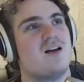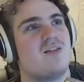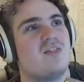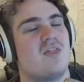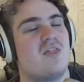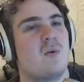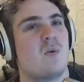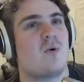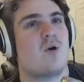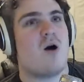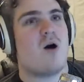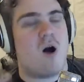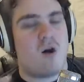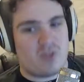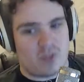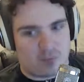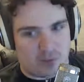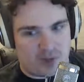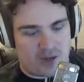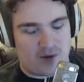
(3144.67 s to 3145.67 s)
Then they were on
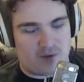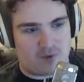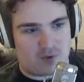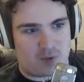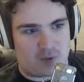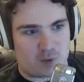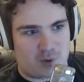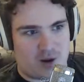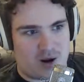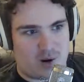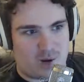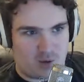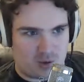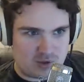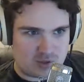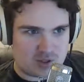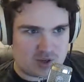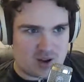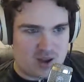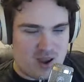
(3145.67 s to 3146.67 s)
the plane for 3
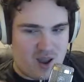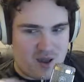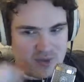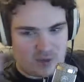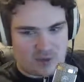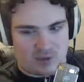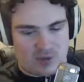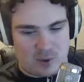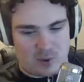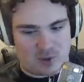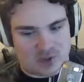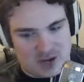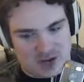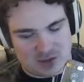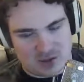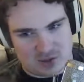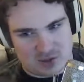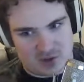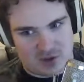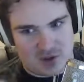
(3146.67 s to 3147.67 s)
hours, and then the flight was
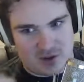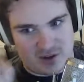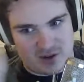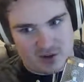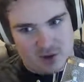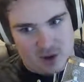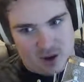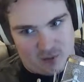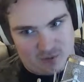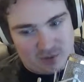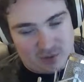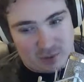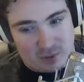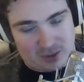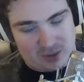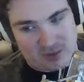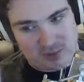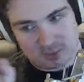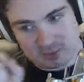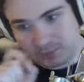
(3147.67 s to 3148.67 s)
canceled, and so they had to get off the
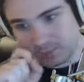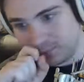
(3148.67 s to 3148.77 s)
plane.